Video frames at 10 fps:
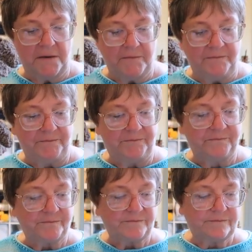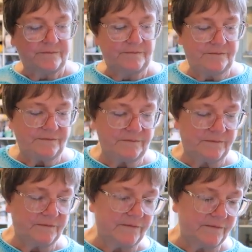
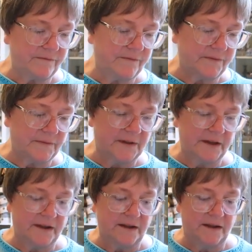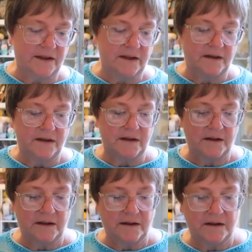
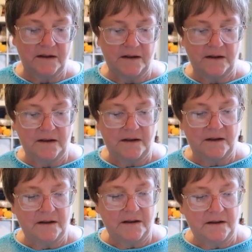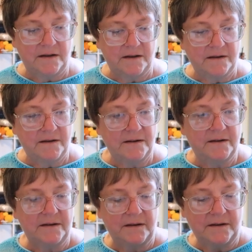
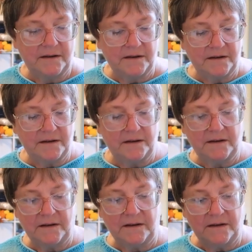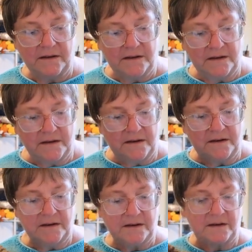
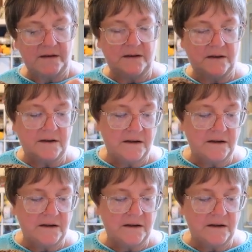No one is speaking in this clip.